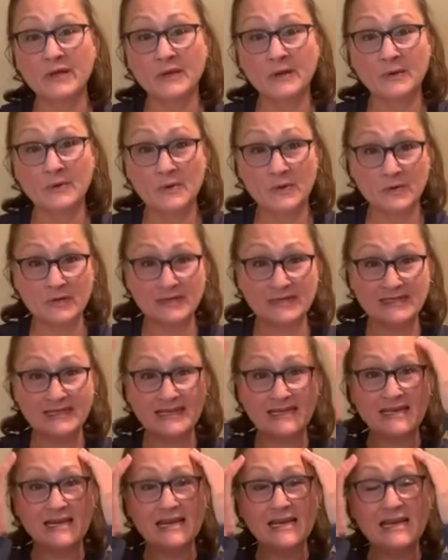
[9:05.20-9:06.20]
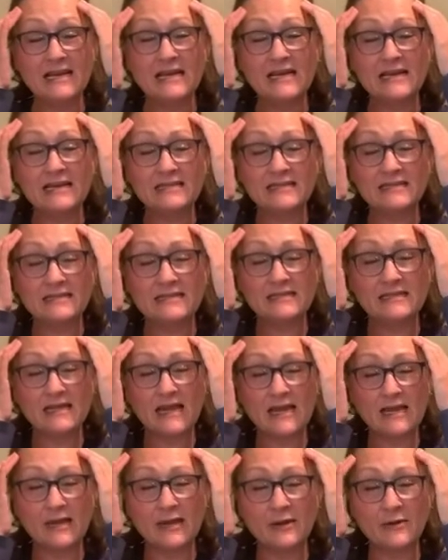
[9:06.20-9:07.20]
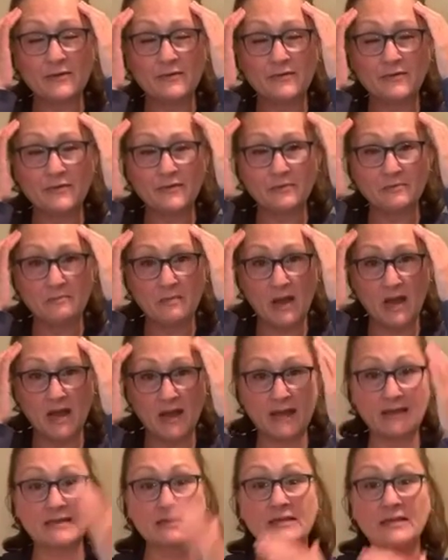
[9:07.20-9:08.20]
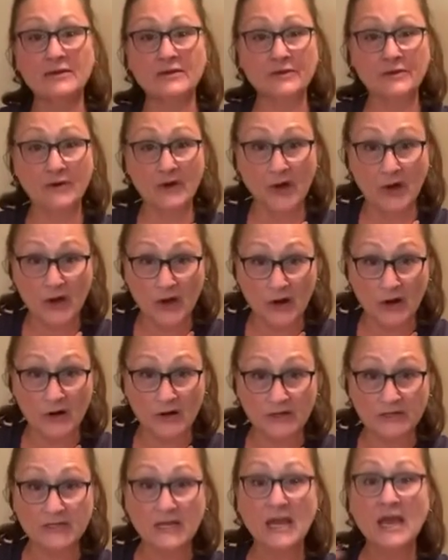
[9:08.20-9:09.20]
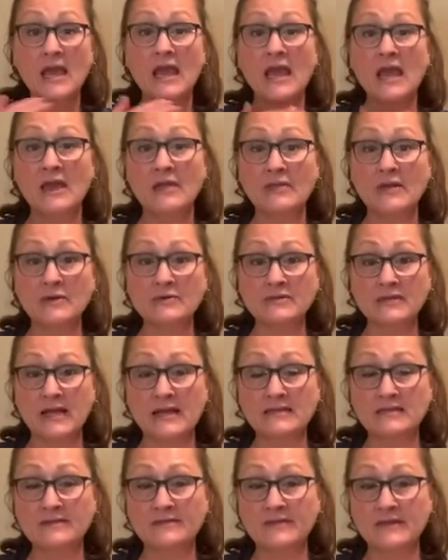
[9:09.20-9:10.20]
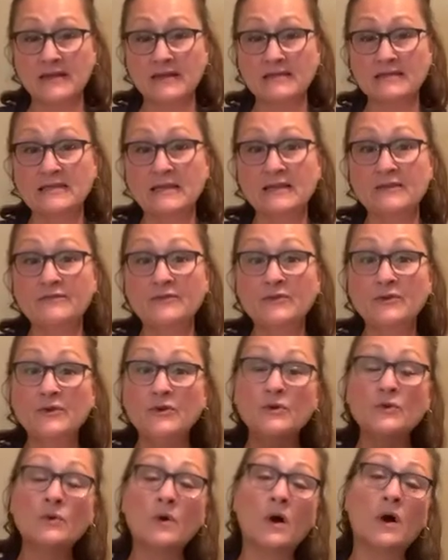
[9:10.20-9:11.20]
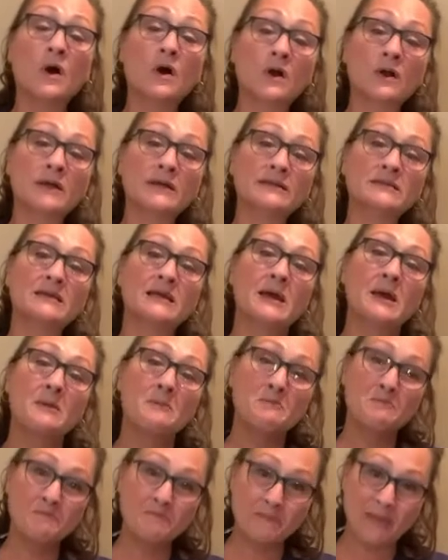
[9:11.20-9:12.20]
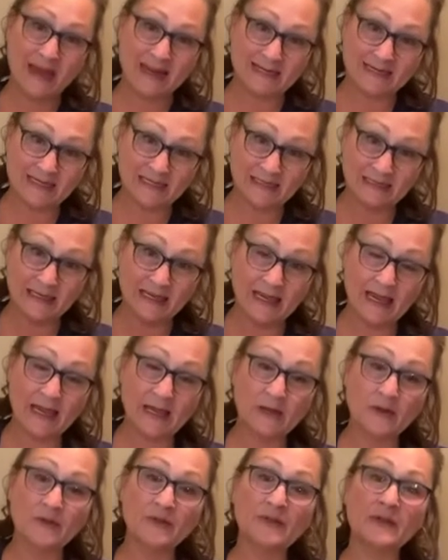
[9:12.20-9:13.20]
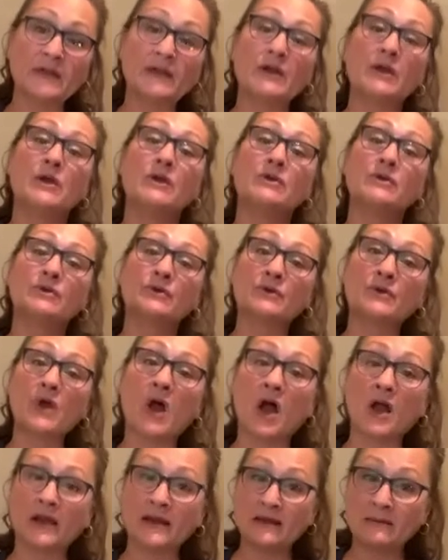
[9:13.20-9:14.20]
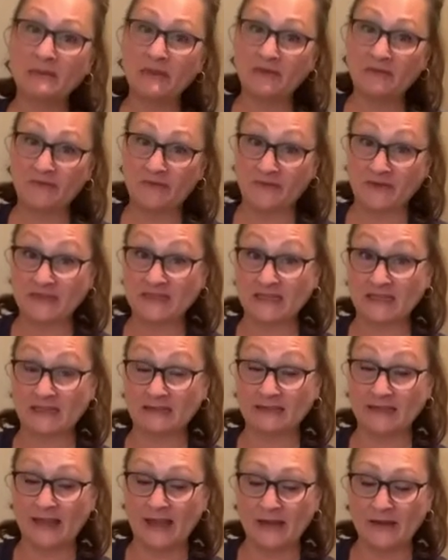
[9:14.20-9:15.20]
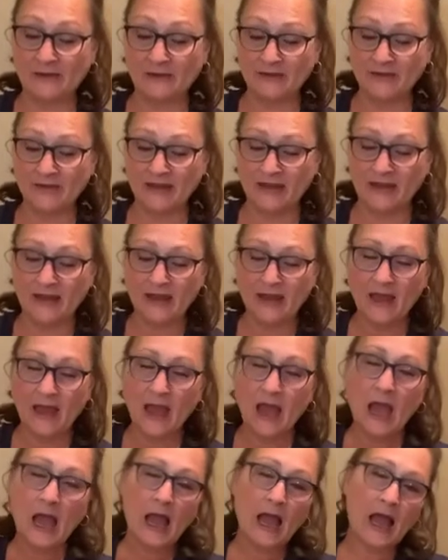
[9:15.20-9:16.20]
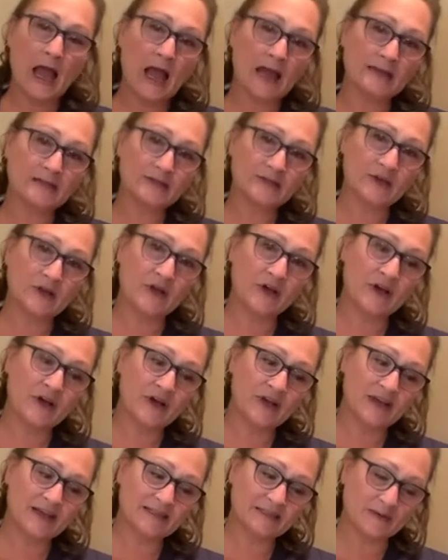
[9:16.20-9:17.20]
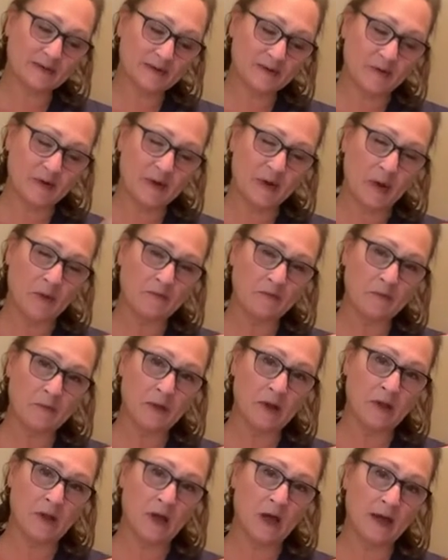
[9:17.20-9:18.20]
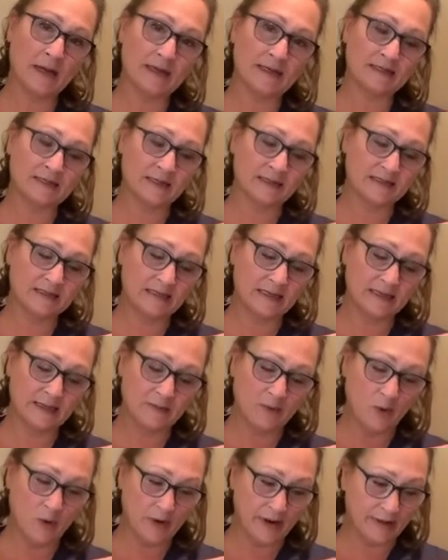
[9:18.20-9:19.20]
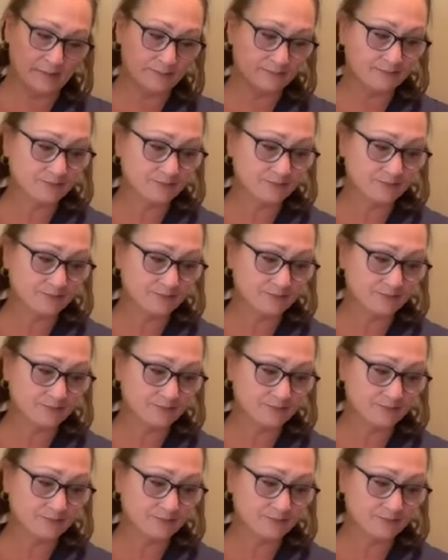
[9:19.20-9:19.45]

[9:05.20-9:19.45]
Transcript: in quarantine is to take care of your mind and your heart and those kinds of things that if you aren't mentally healthy, you're not going to be physically healthy. I saw as I was walking home from Pilates on Sunday morning,